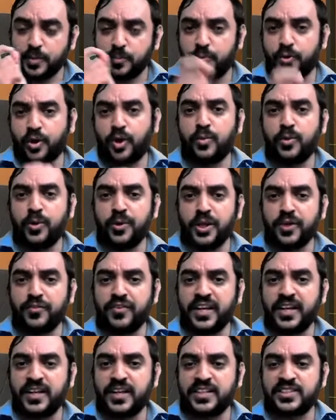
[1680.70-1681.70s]
probability of A
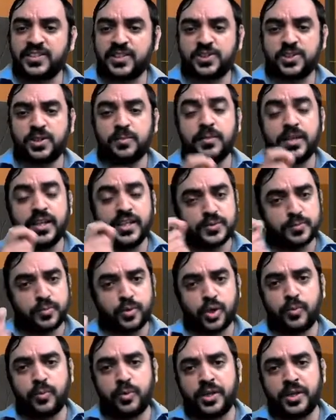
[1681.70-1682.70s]
intersection B is
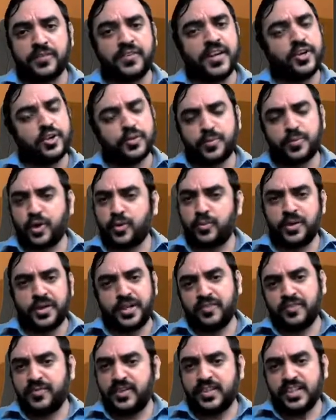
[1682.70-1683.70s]
probability of A into probability
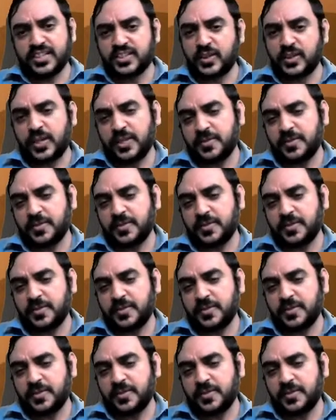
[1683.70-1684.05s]
of B. That's all.